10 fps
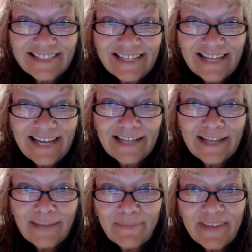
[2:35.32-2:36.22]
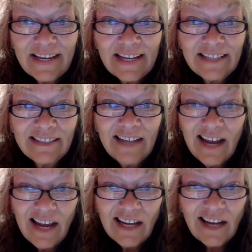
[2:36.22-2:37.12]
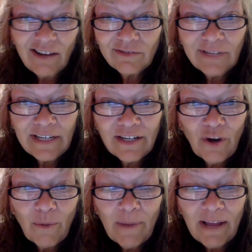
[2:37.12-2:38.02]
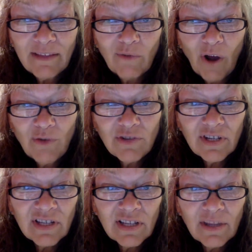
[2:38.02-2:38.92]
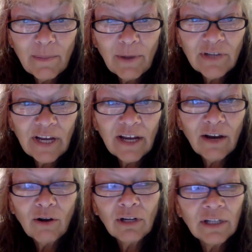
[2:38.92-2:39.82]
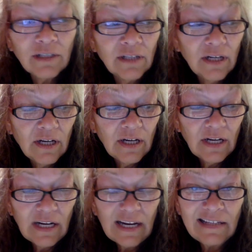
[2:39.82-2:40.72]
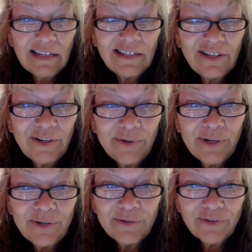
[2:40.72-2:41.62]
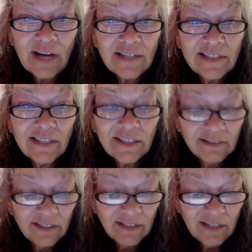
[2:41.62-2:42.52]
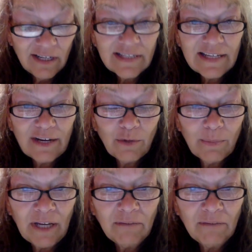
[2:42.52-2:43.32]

and I'm thinking y'all don't need to know about the roaches in the motel and and the dude who tried to sell me